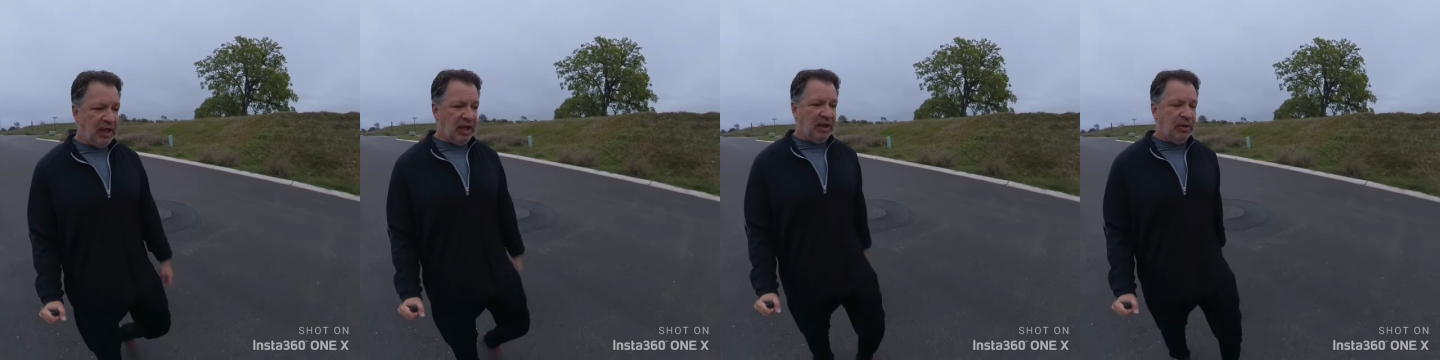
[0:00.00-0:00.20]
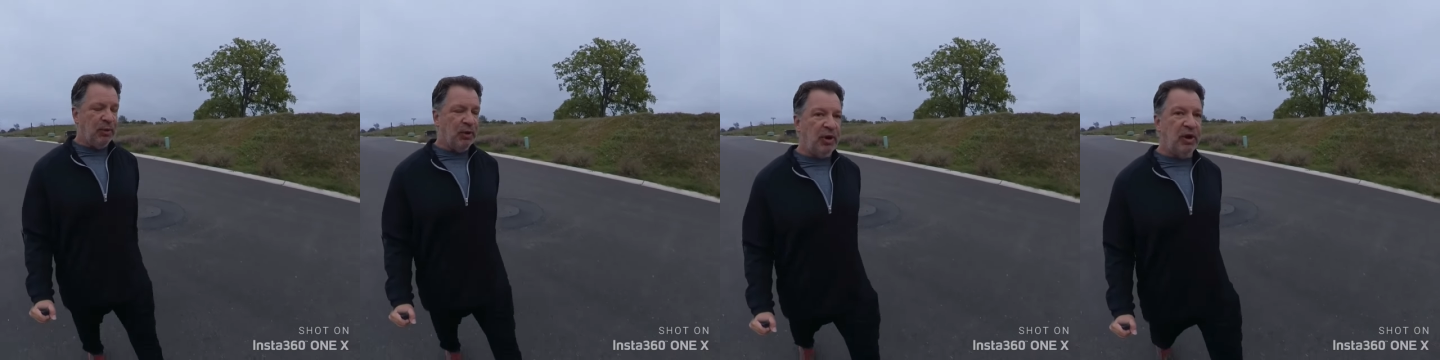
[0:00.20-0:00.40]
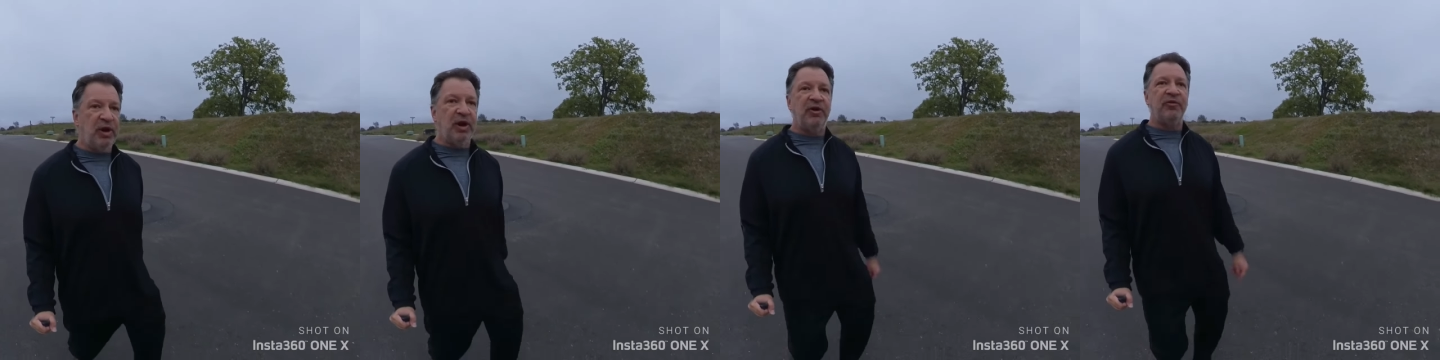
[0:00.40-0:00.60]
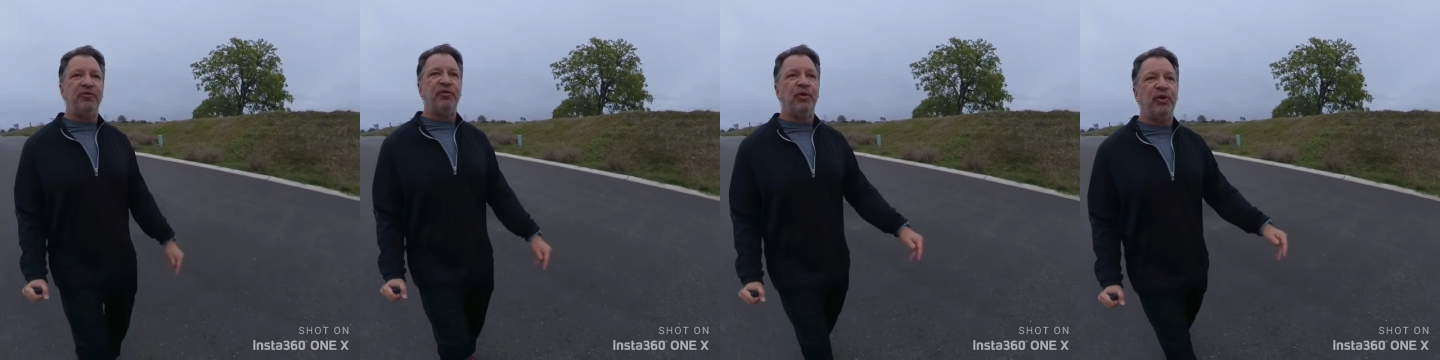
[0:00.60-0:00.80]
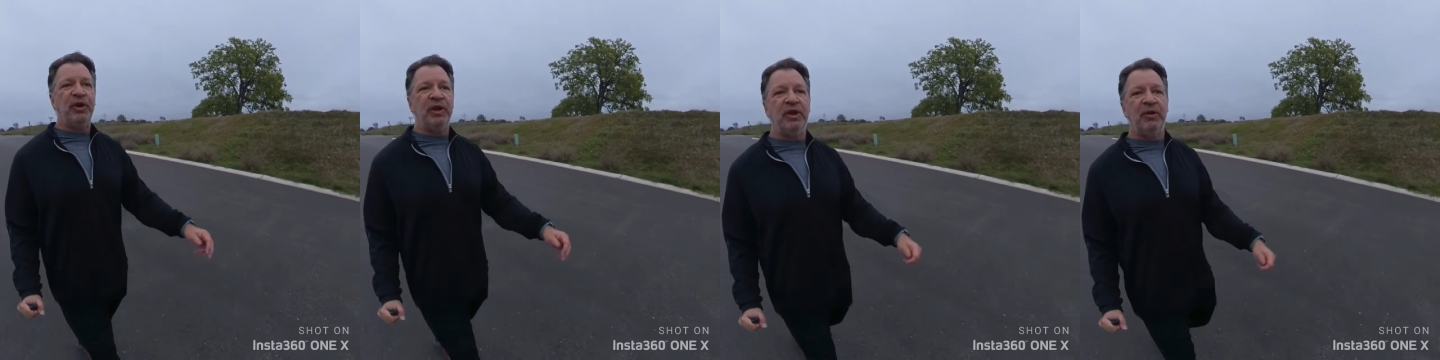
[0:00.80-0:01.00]
We're here
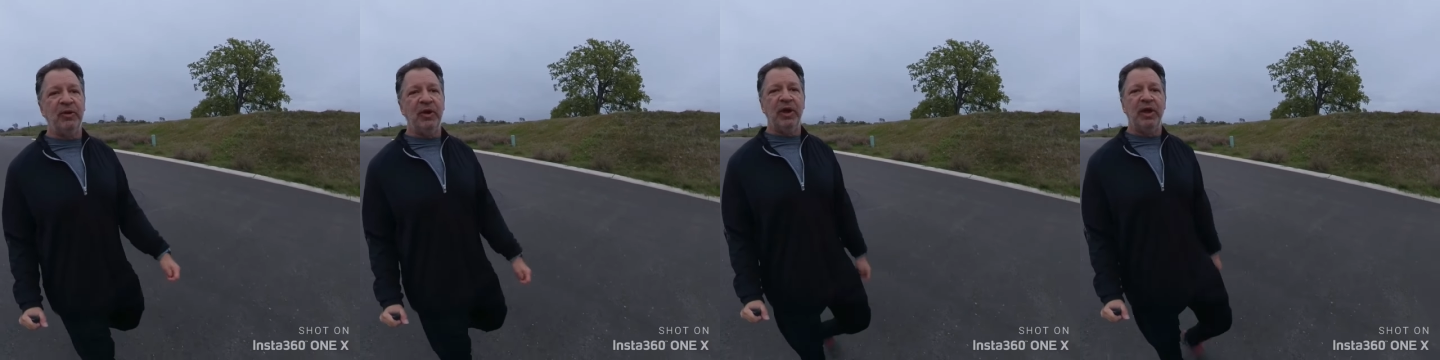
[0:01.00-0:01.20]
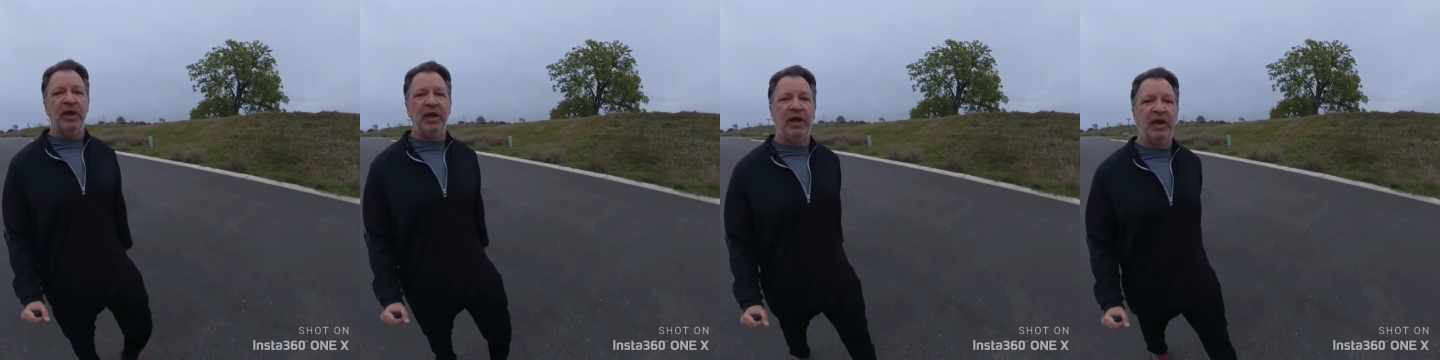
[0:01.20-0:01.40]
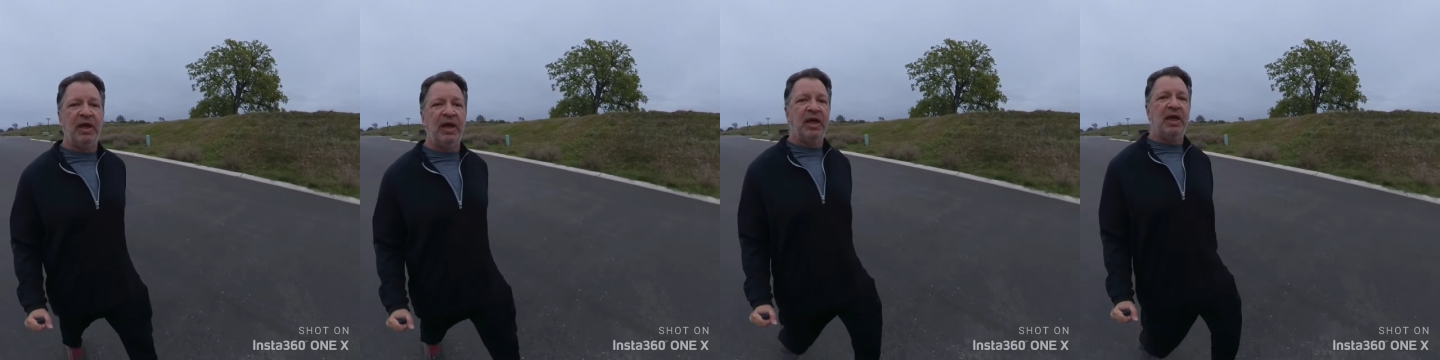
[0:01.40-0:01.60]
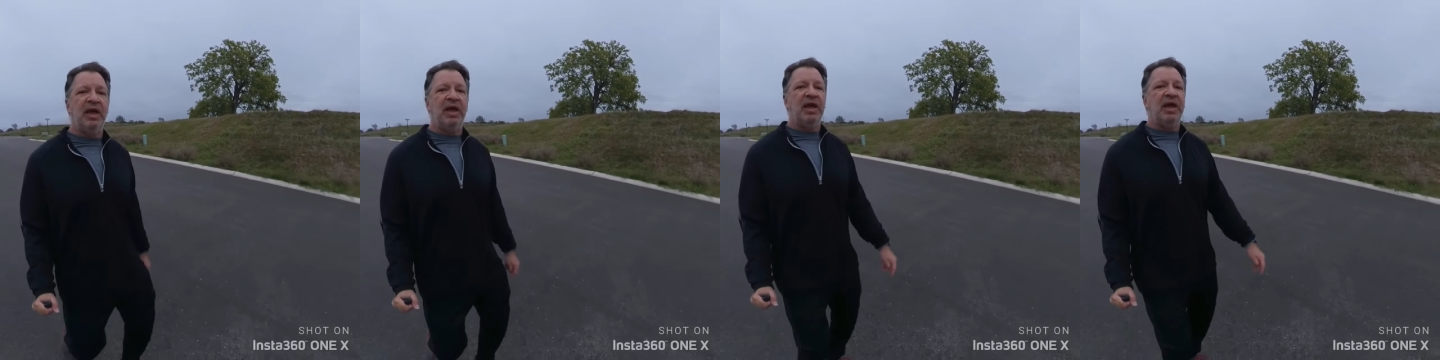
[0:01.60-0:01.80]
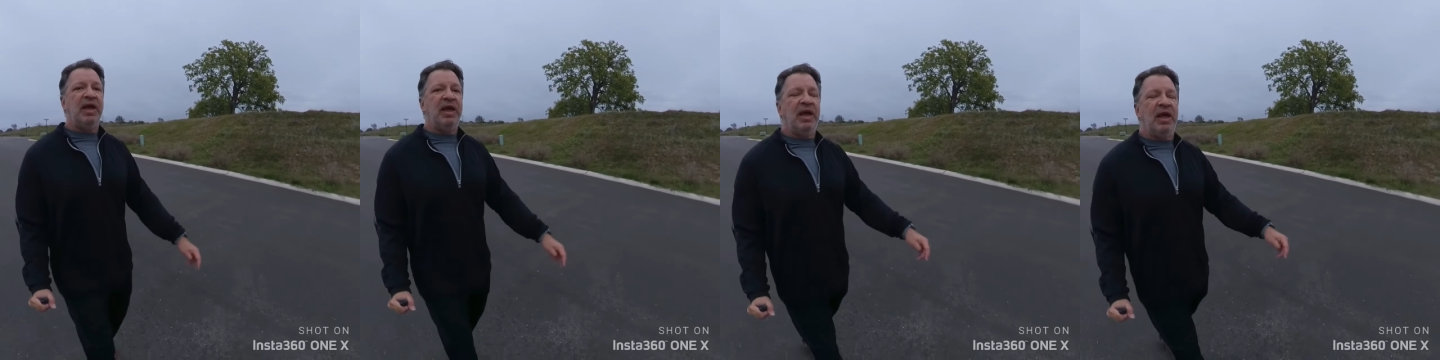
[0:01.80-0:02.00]
for you.
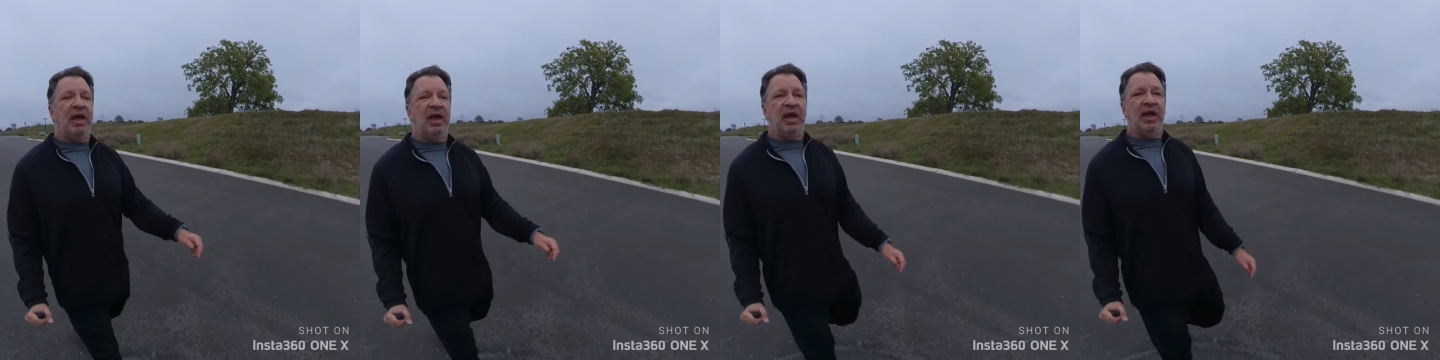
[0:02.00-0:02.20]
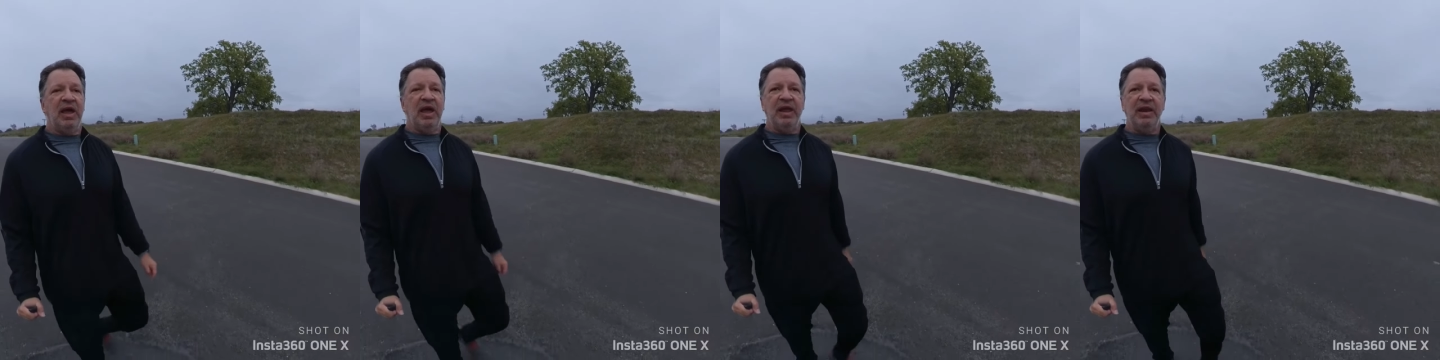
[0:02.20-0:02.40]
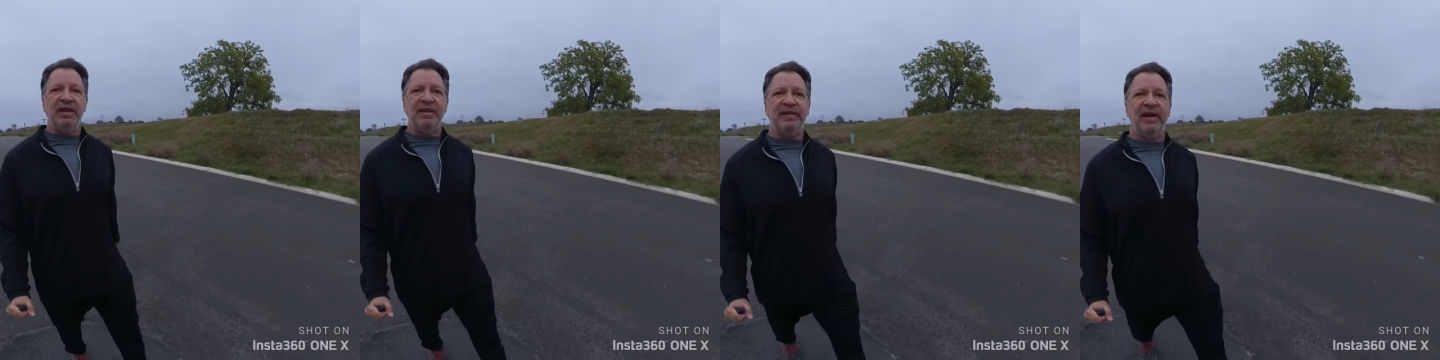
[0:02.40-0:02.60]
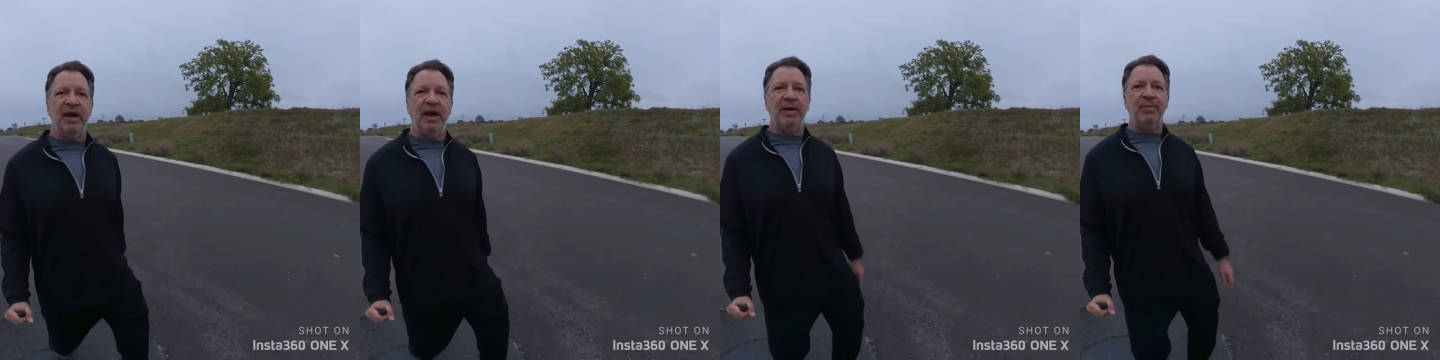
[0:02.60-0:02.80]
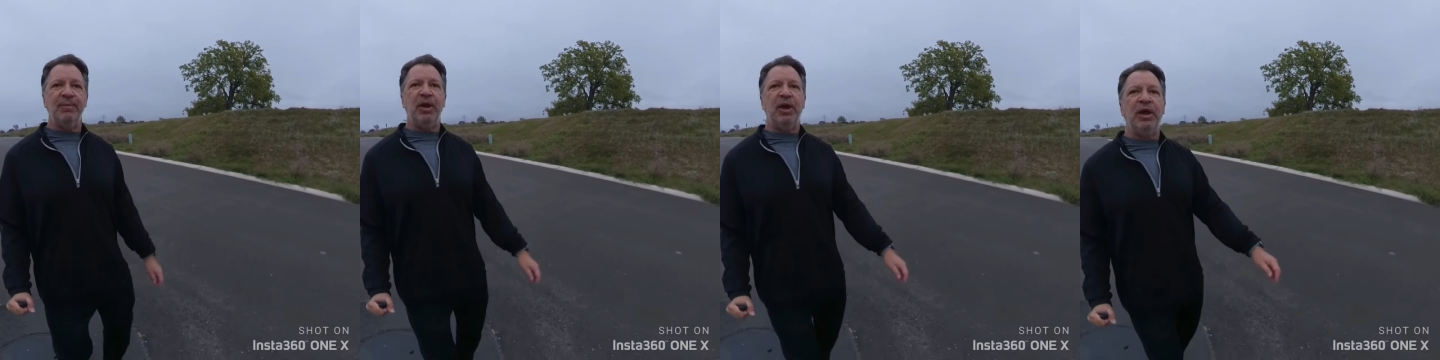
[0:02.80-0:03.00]

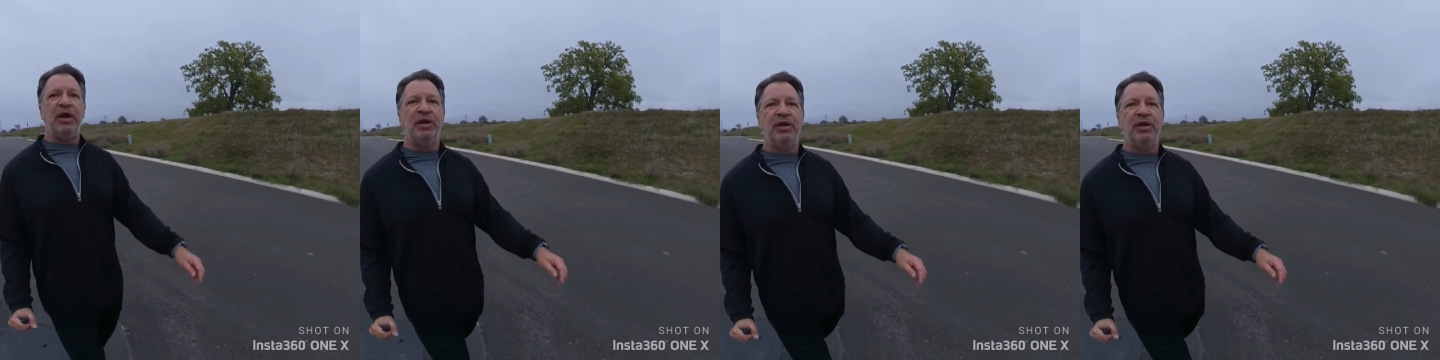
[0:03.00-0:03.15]
Anytime